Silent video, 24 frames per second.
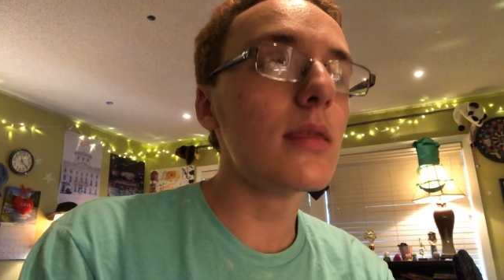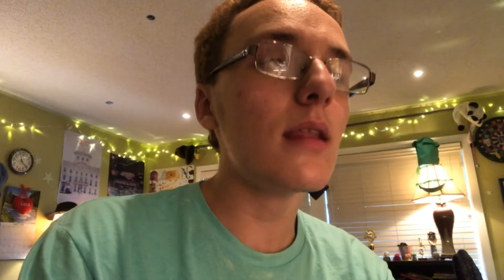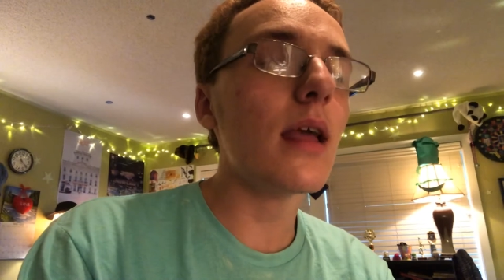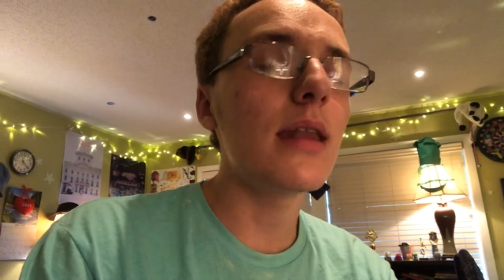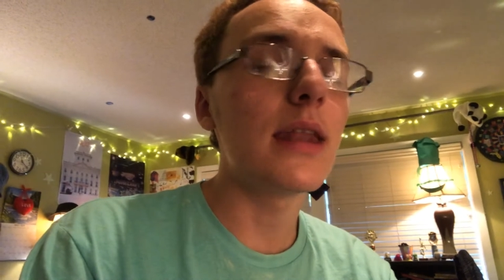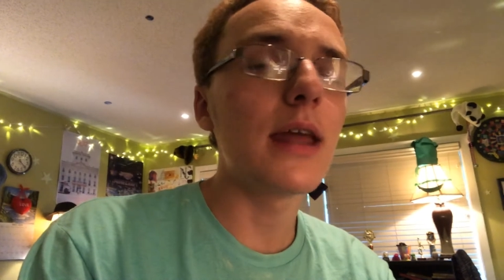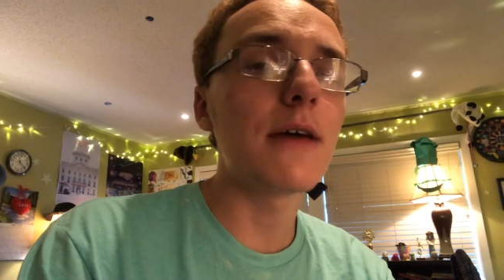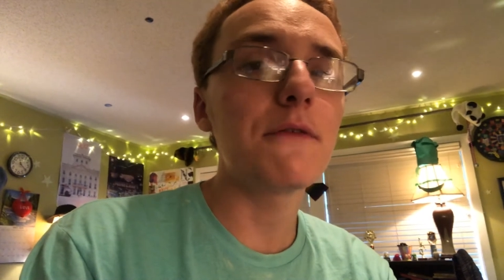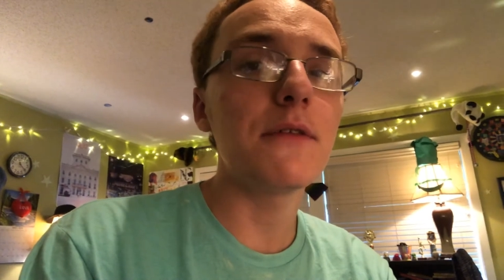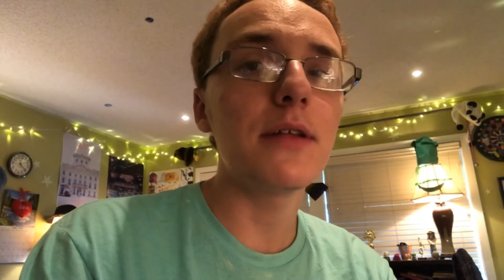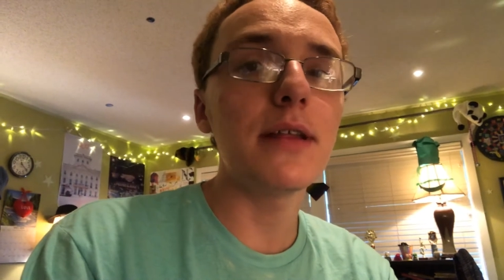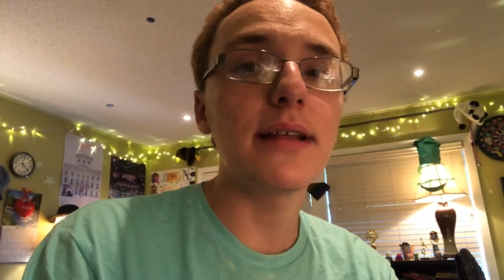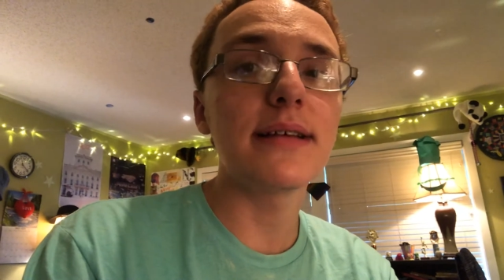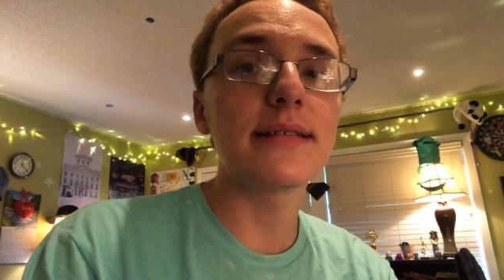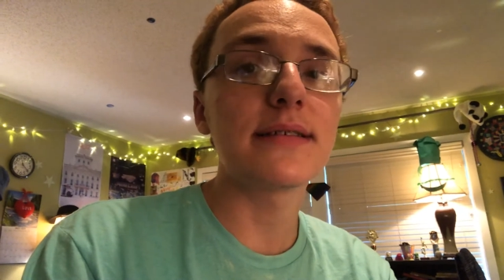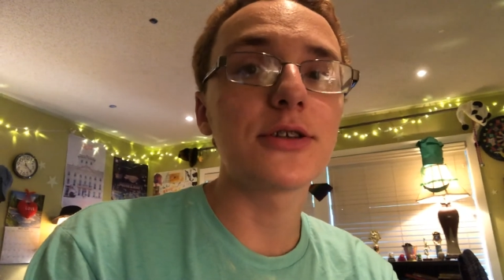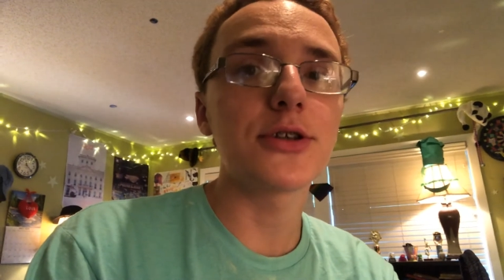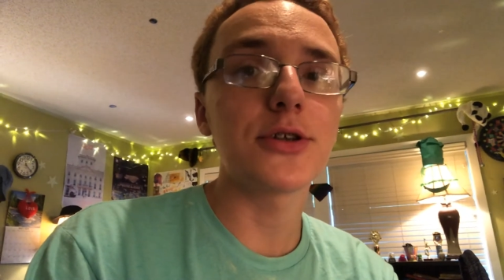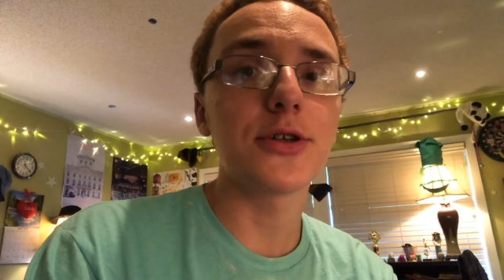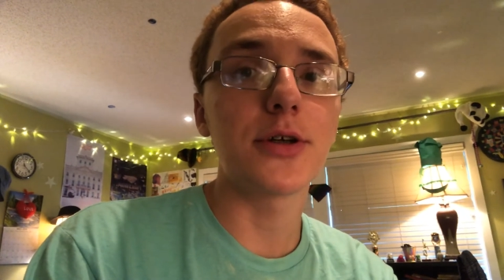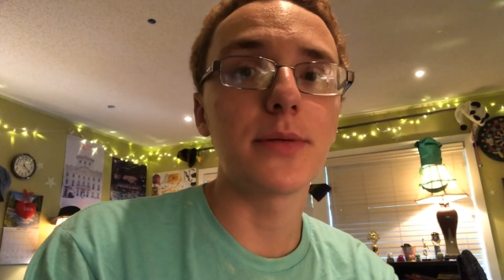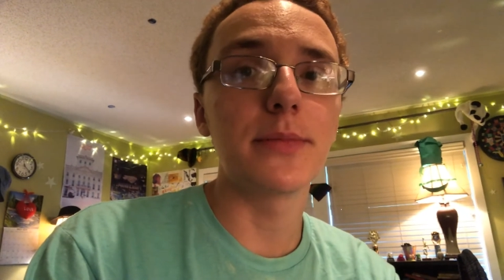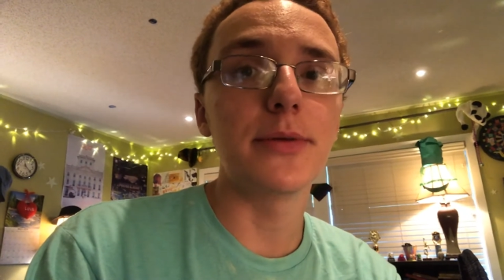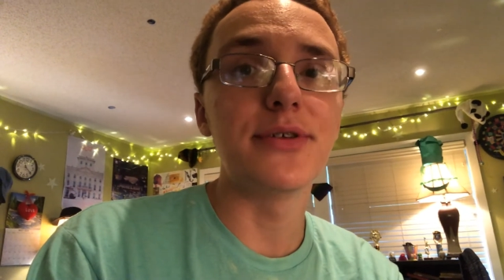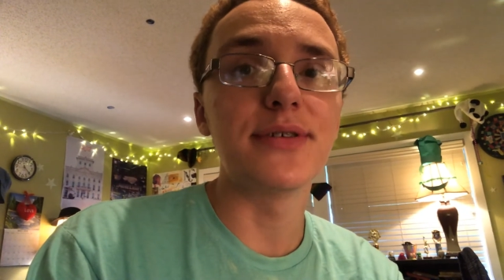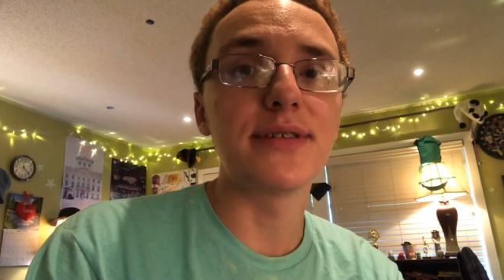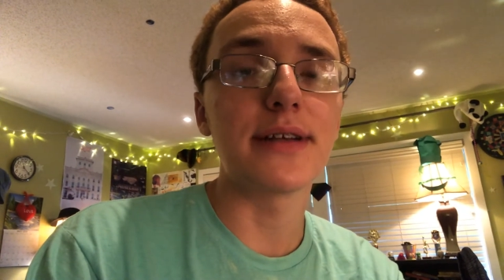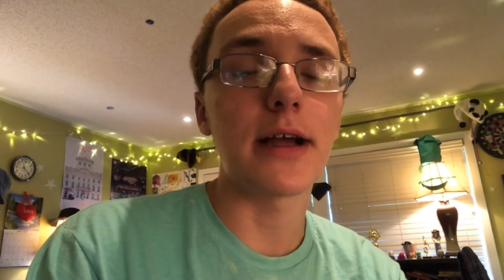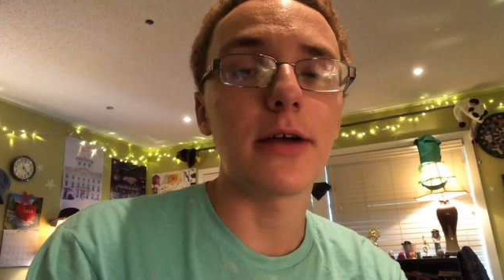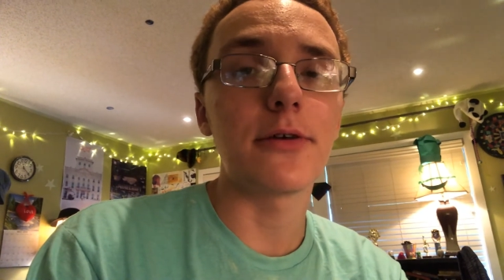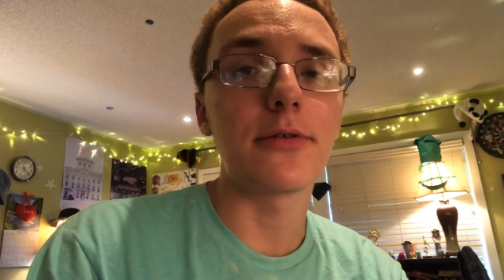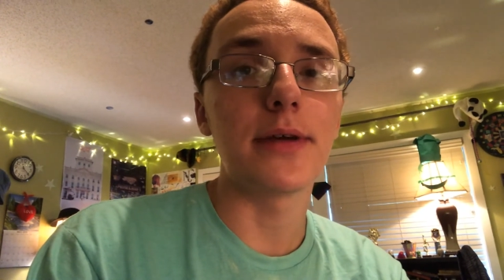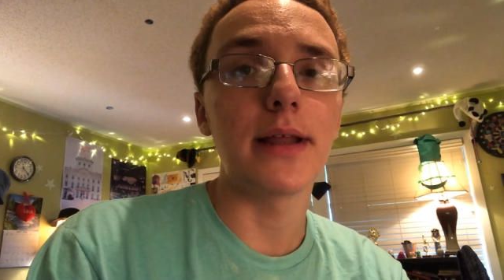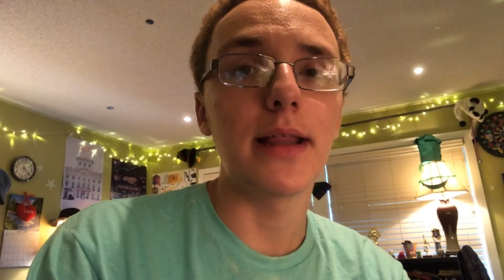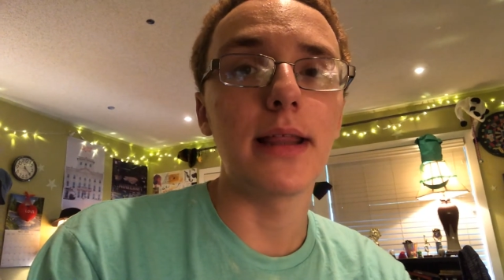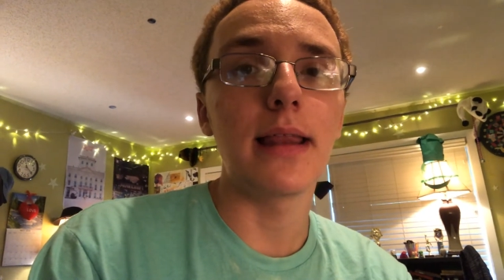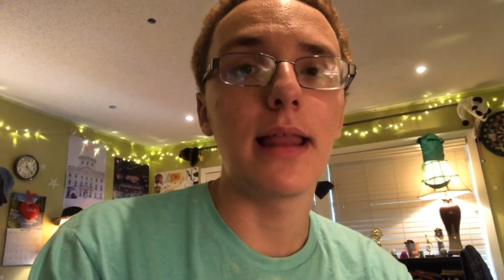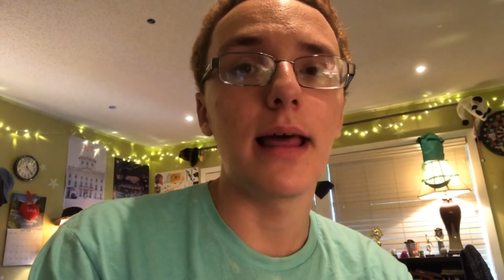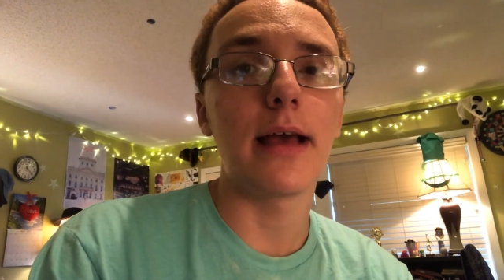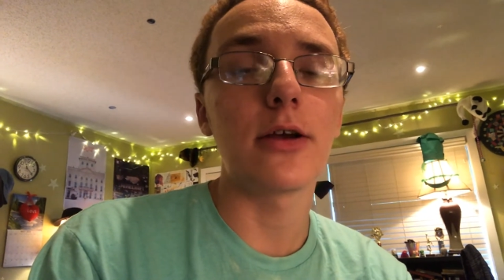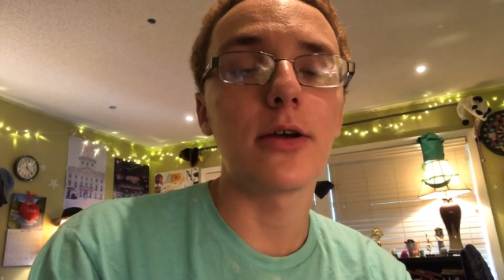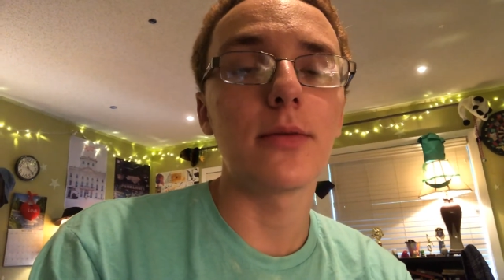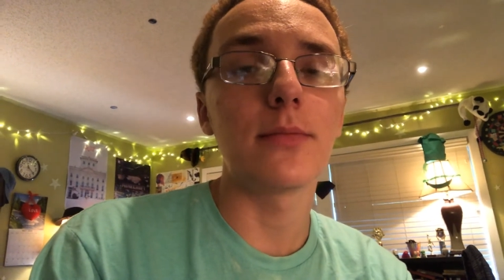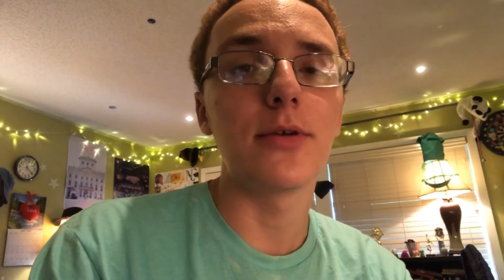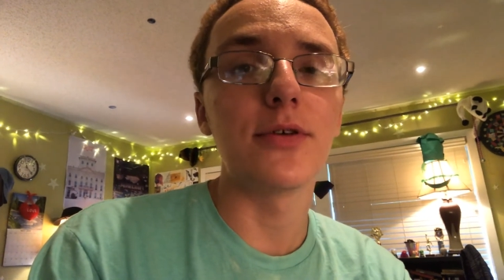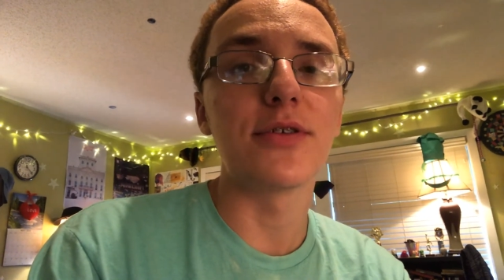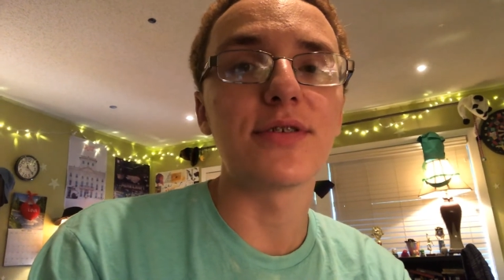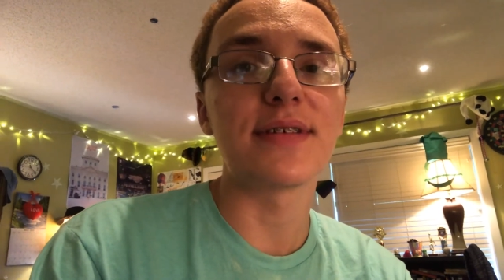definitely listen to her music I really like her
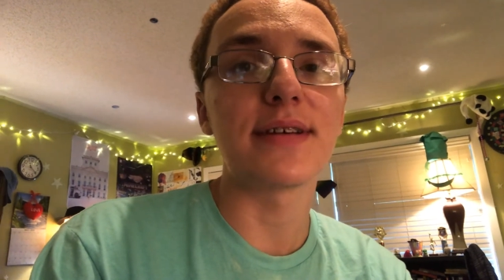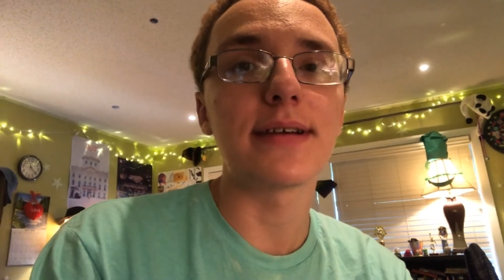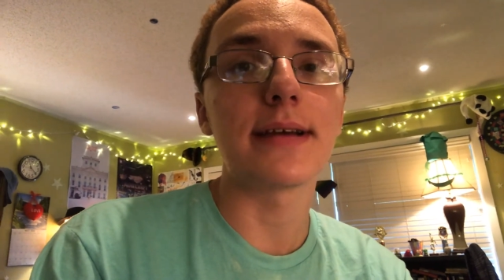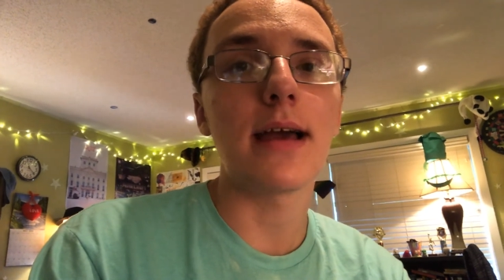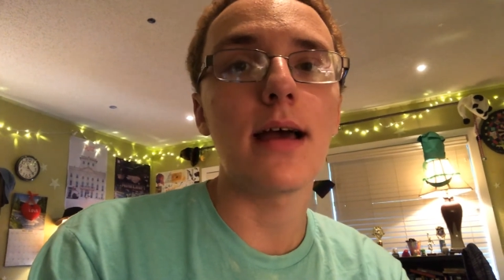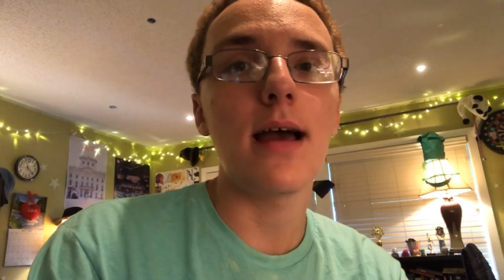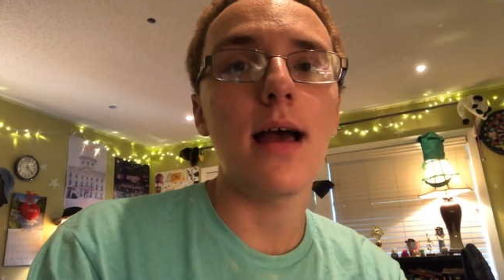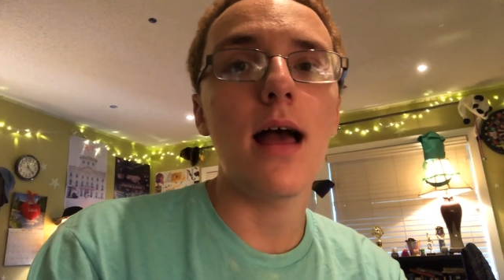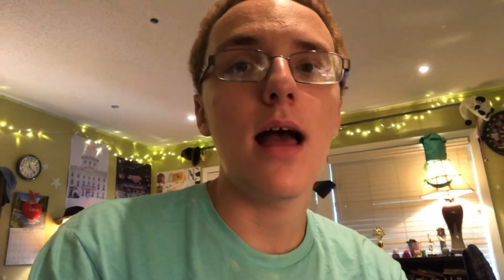music